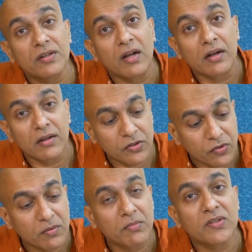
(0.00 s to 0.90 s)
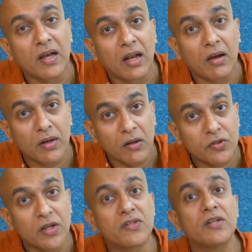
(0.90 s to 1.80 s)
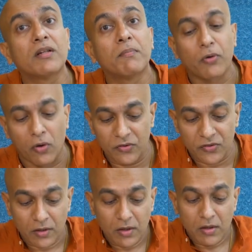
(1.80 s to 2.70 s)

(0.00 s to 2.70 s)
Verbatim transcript: the tartness of the masala when I was tasting the prawns,